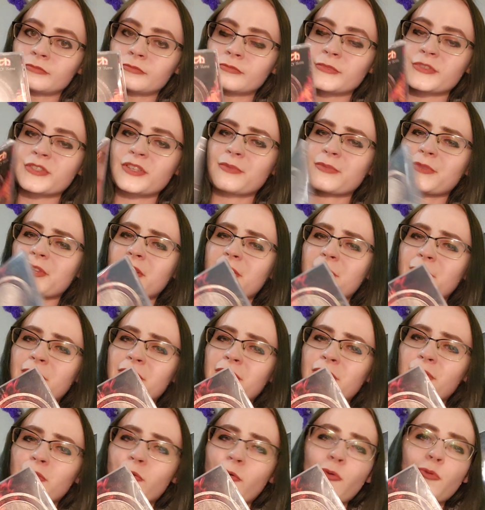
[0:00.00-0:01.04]
Something about
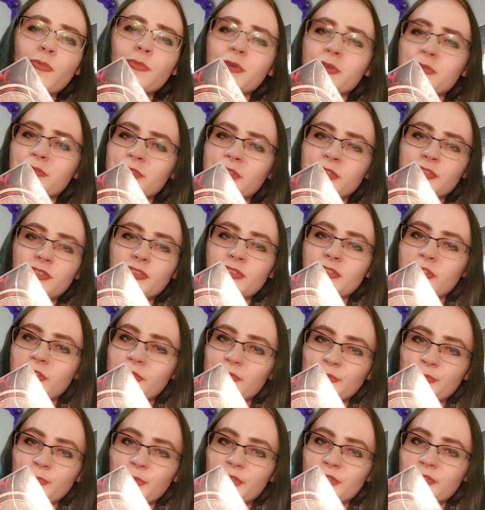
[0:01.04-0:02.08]
their old music just
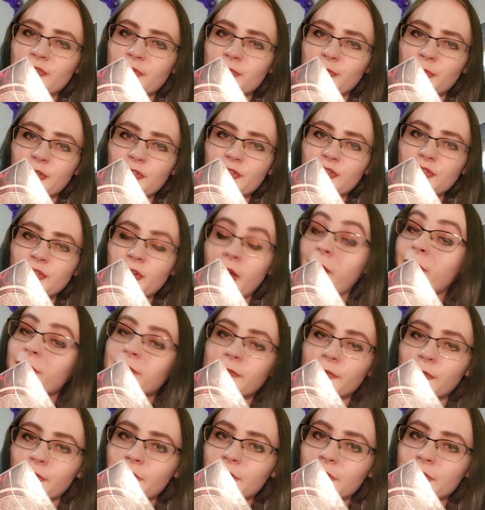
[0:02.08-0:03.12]
gives me so much
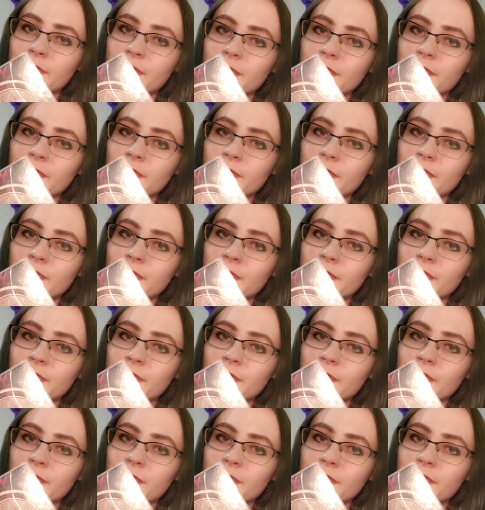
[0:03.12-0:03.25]
comfort.